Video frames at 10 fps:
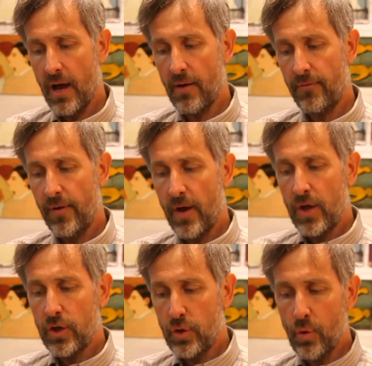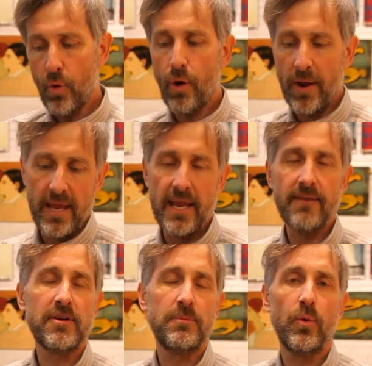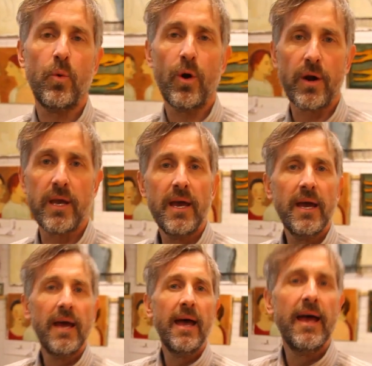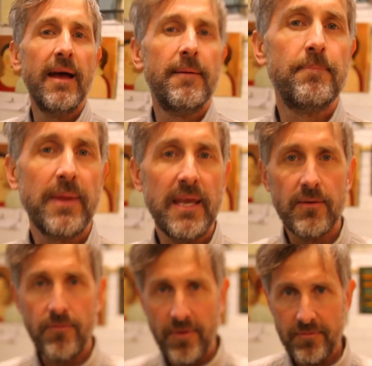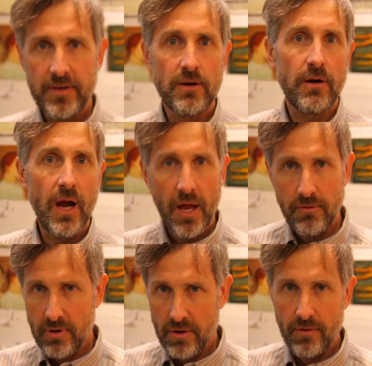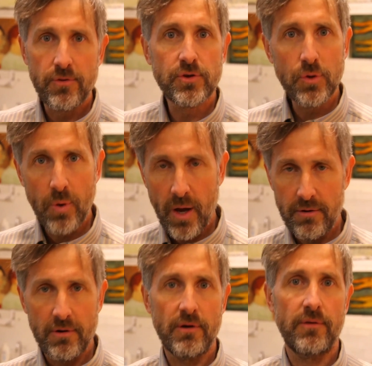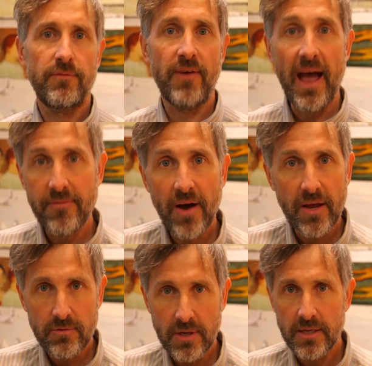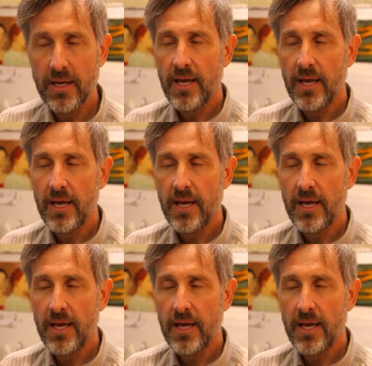of your inevitable work in 50 or 100 or 200 or 500.